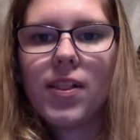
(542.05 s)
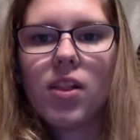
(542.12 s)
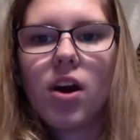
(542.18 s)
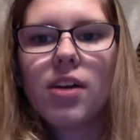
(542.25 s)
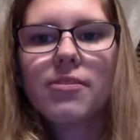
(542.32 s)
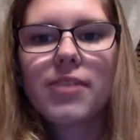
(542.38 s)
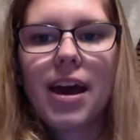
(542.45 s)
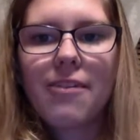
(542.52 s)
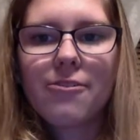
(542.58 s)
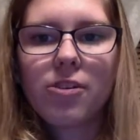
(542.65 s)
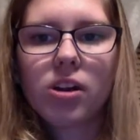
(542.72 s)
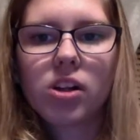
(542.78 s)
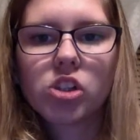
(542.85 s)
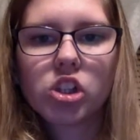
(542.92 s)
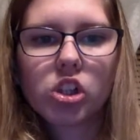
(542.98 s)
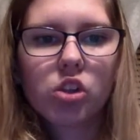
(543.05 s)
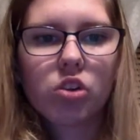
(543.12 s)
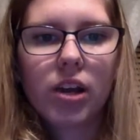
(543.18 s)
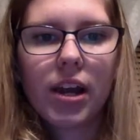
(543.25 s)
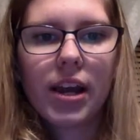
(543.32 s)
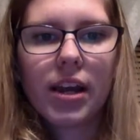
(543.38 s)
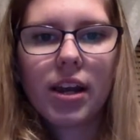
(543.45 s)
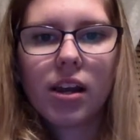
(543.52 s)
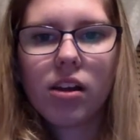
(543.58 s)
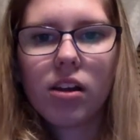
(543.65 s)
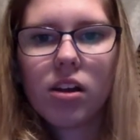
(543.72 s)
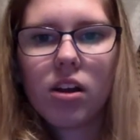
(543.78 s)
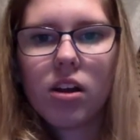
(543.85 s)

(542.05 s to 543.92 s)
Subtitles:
lot of effort into creating